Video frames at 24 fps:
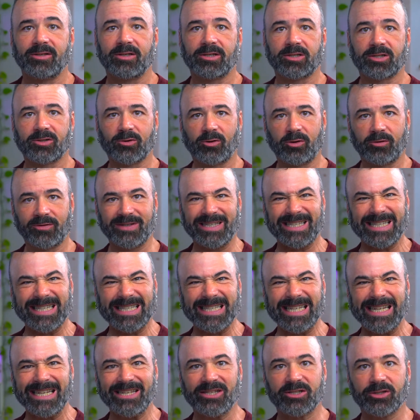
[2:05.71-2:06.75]
this sort of
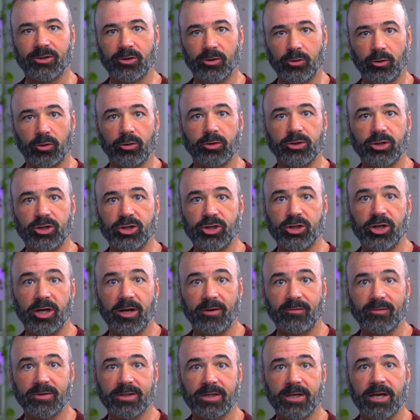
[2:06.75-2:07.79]
seasonal
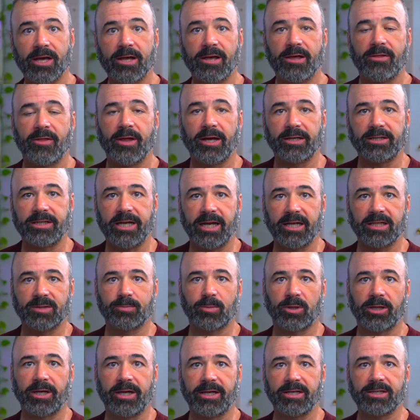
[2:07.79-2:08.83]
shift that takes
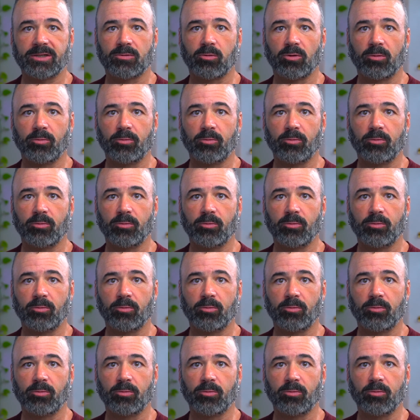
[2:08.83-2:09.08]
place.